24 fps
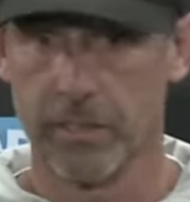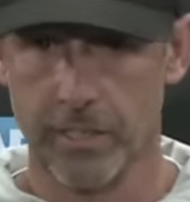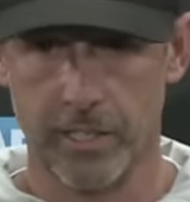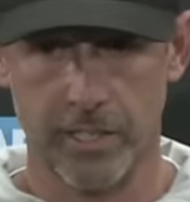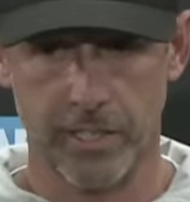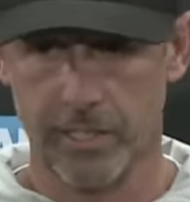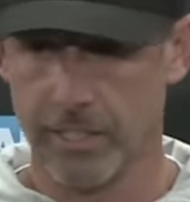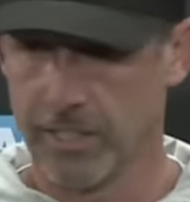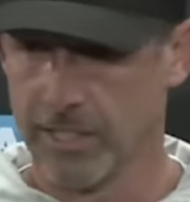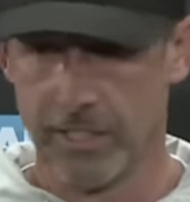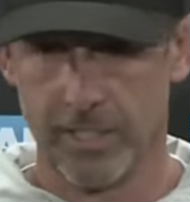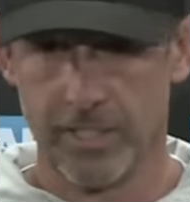
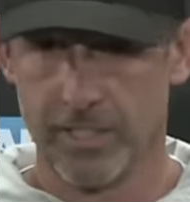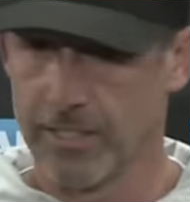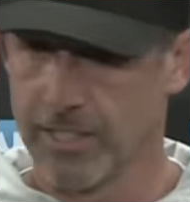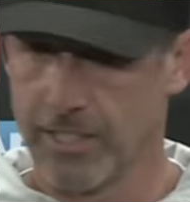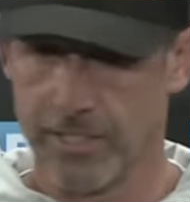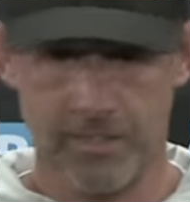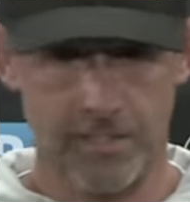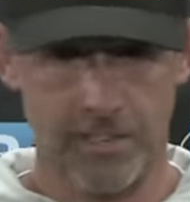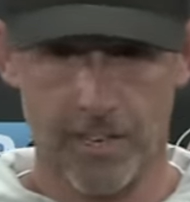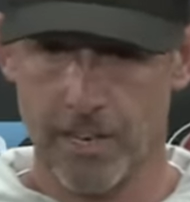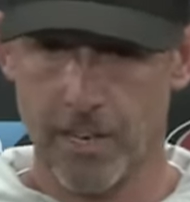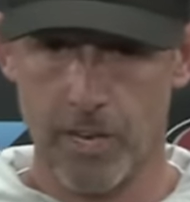Like,
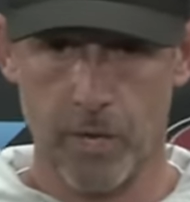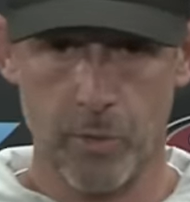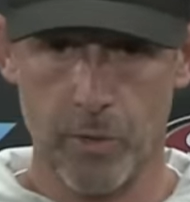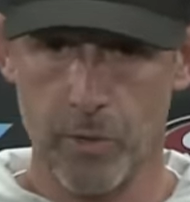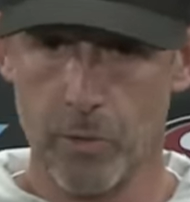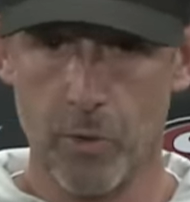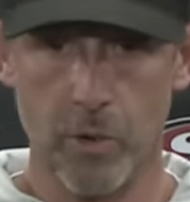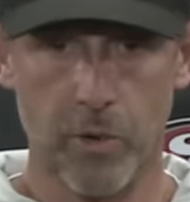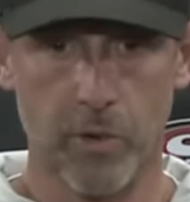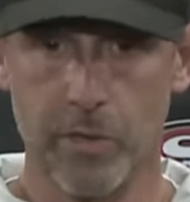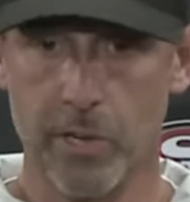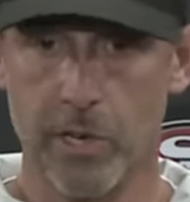that's not how we
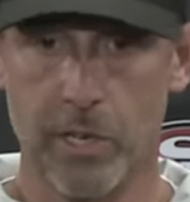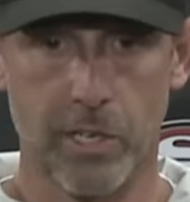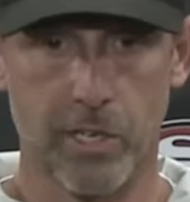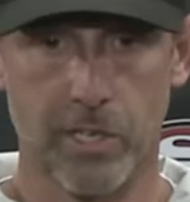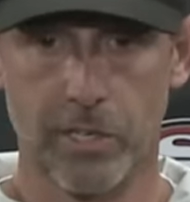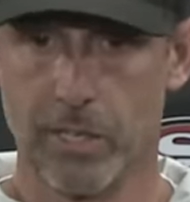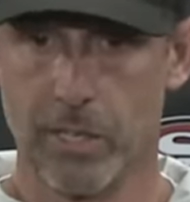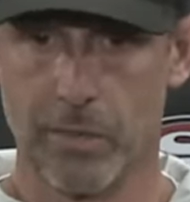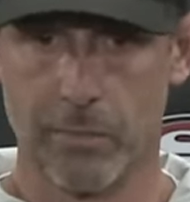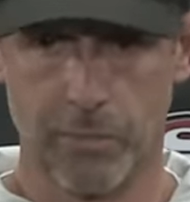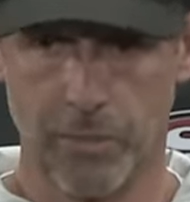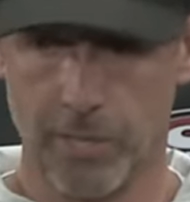roll at
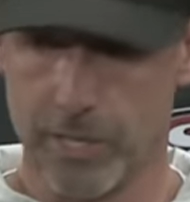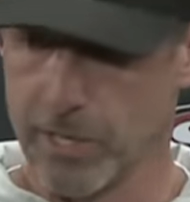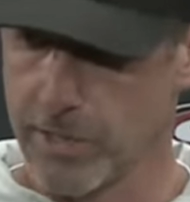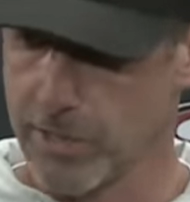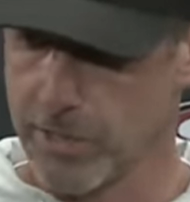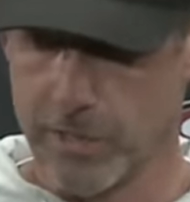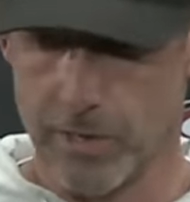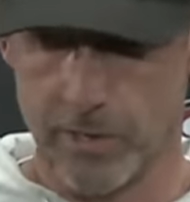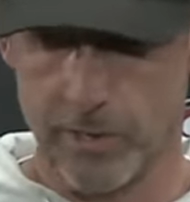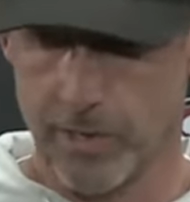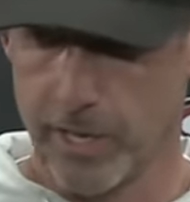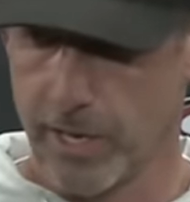all. Our
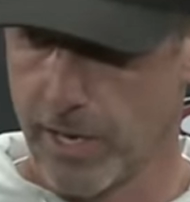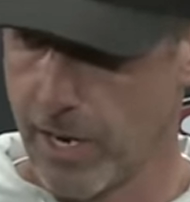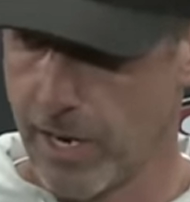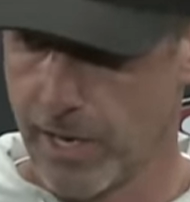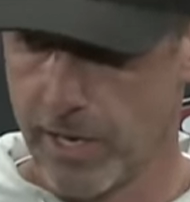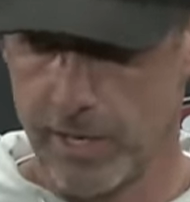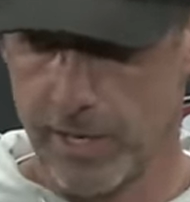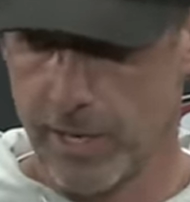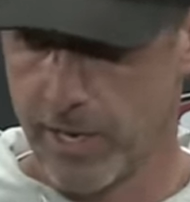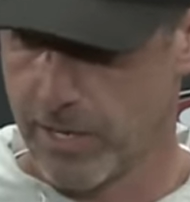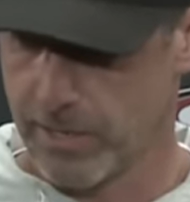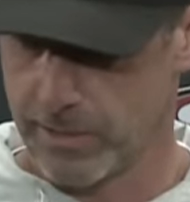players know that.
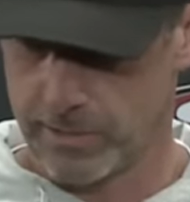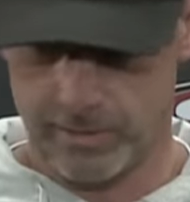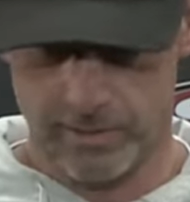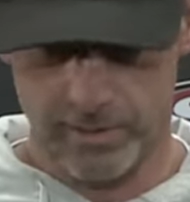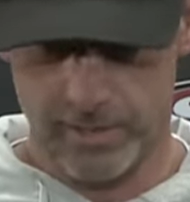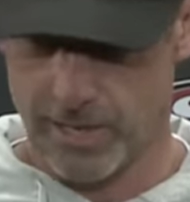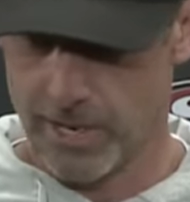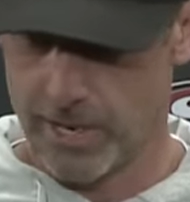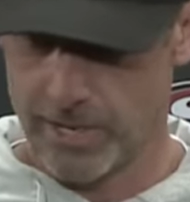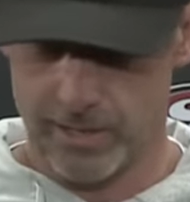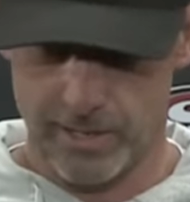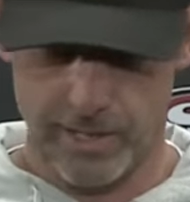I,
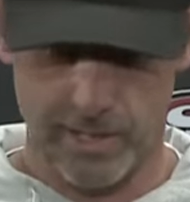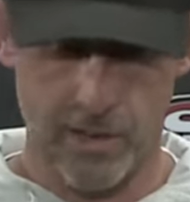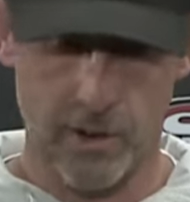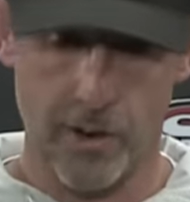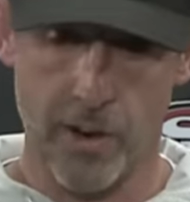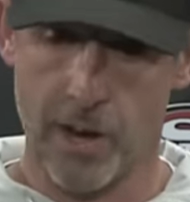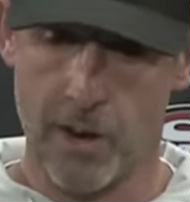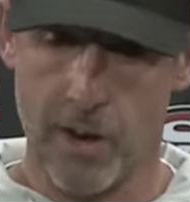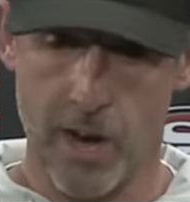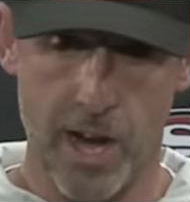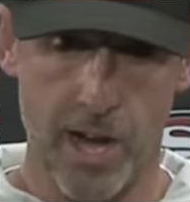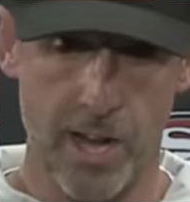I They know
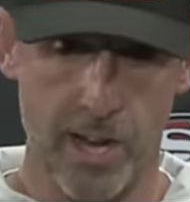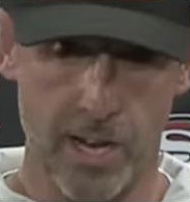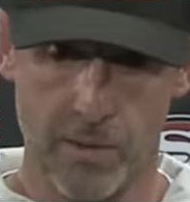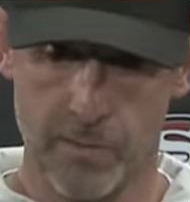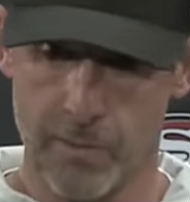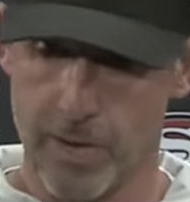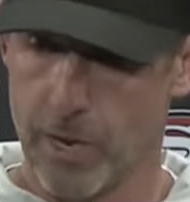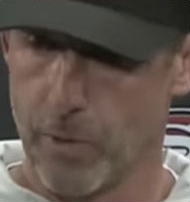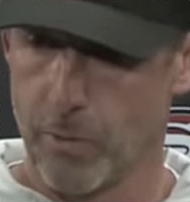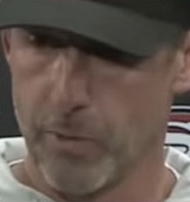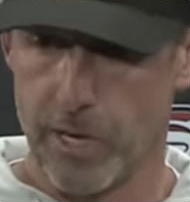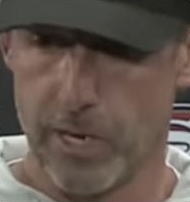how I am,
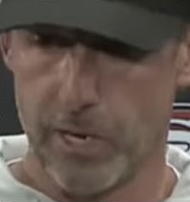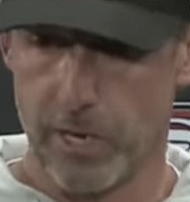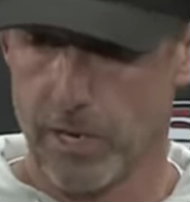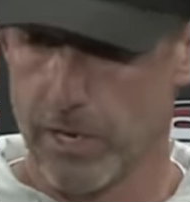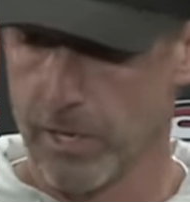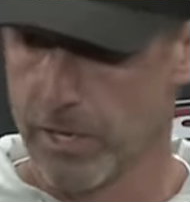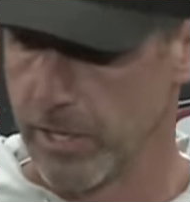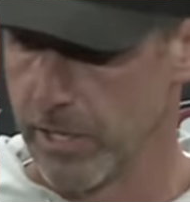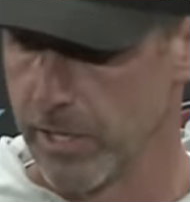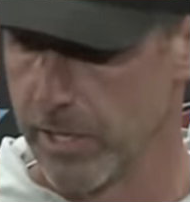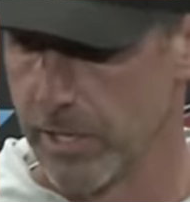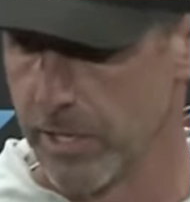how we
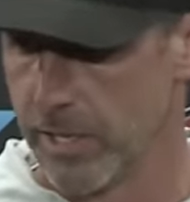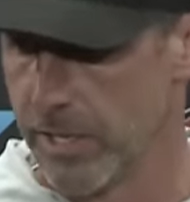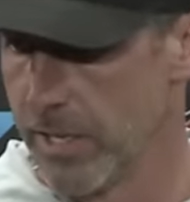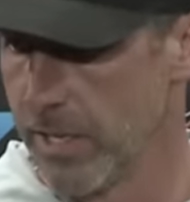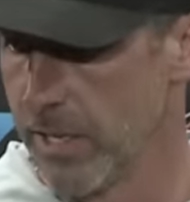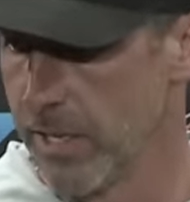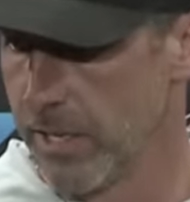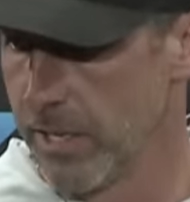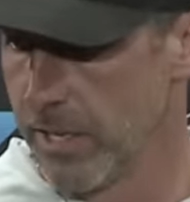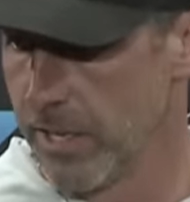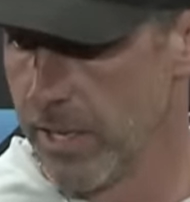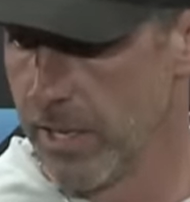are. And
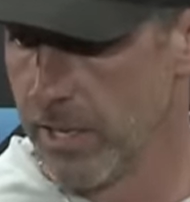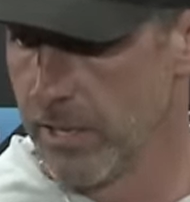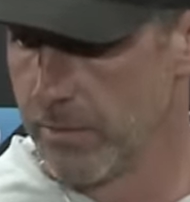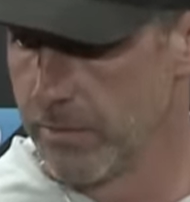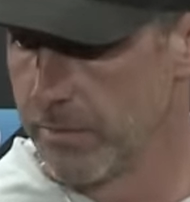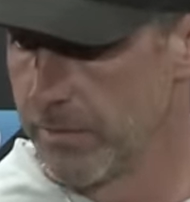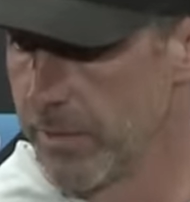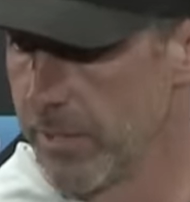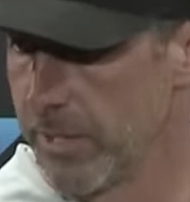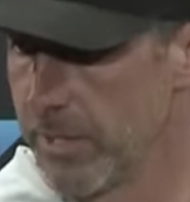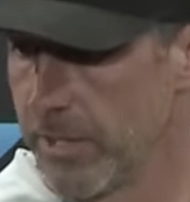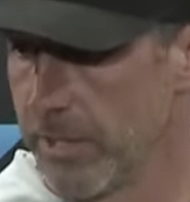
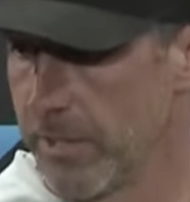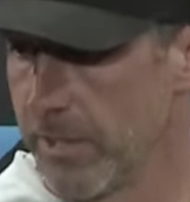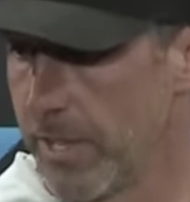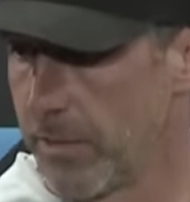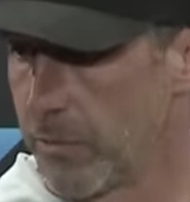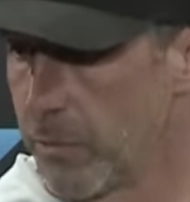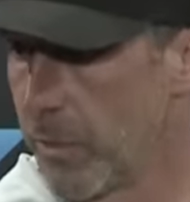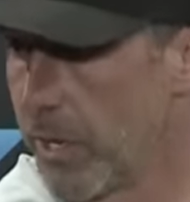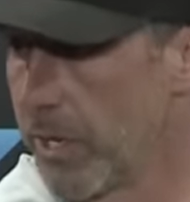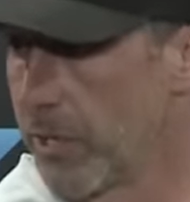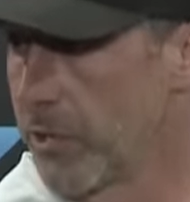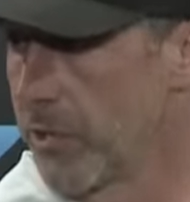um,
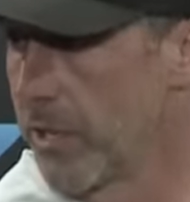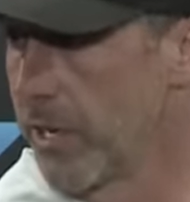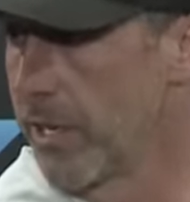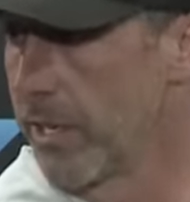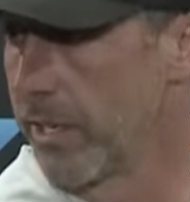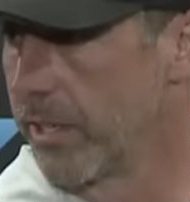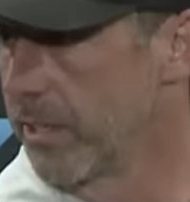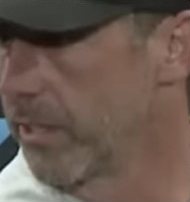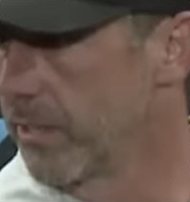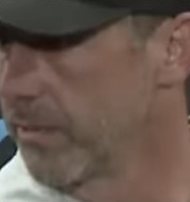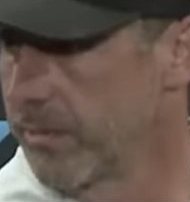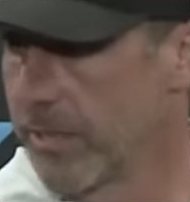that's why
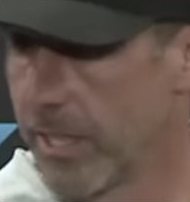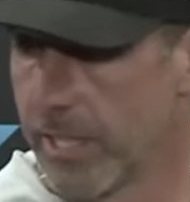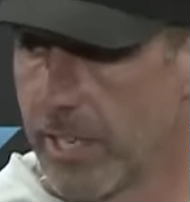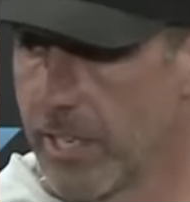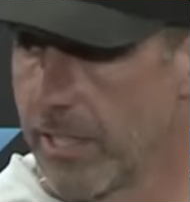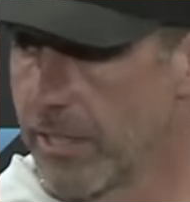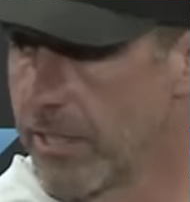Dre, I can't